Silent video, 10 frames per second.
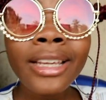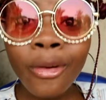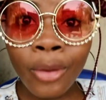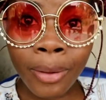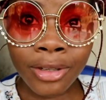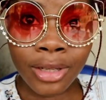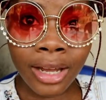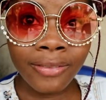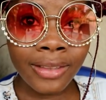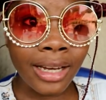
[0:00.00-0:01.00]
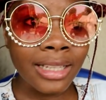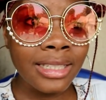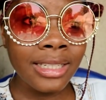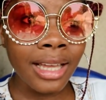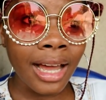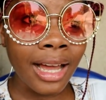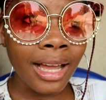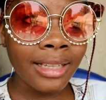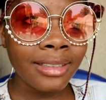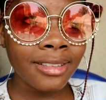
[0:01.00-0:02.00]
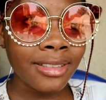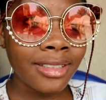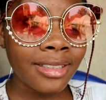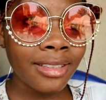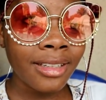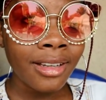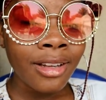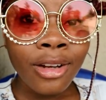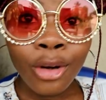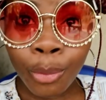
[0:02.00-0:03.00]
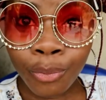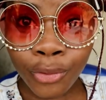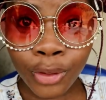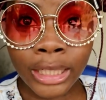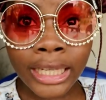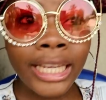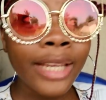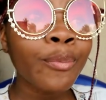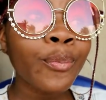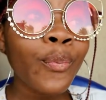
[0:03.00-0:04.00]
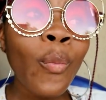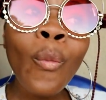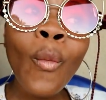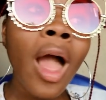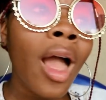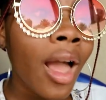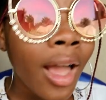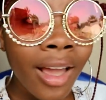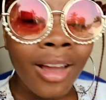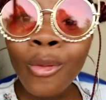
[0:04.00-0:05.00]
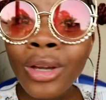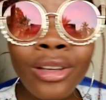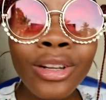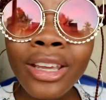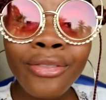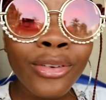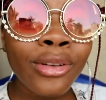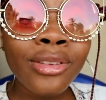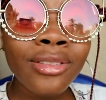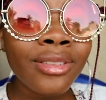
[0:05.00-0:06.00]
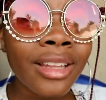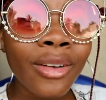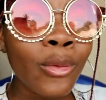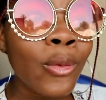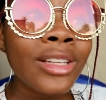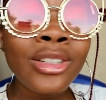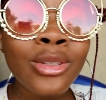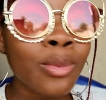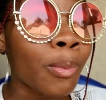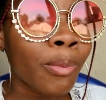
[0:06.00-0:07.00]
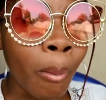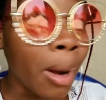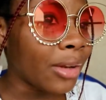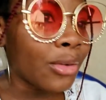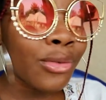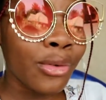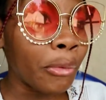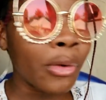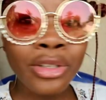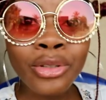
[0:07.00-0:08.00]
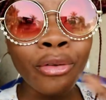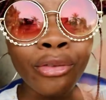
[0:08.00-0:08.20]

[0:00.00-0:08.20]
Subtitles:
we're about to have that, and hopefully we couldn't even, we're just maneuvering, we're just